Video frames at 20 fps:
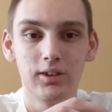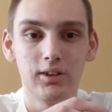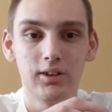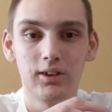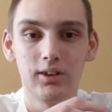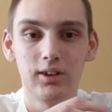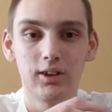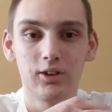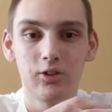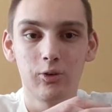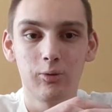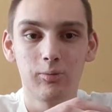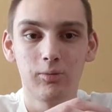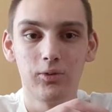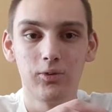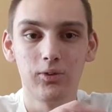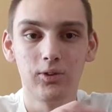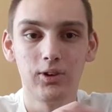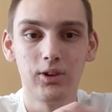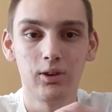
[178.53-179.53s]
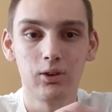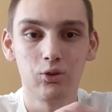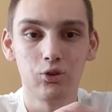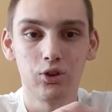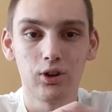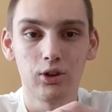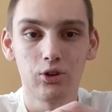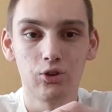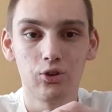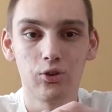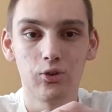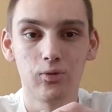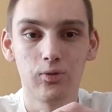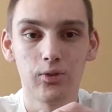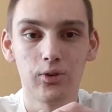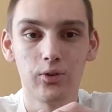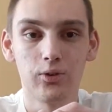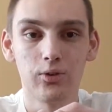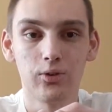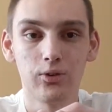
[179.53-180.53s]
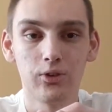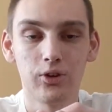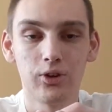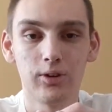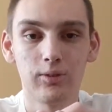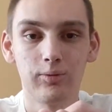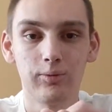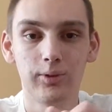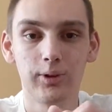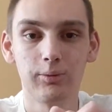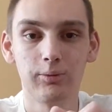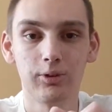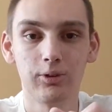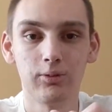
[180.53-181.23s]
they got some really neat attractions for the whole entire family to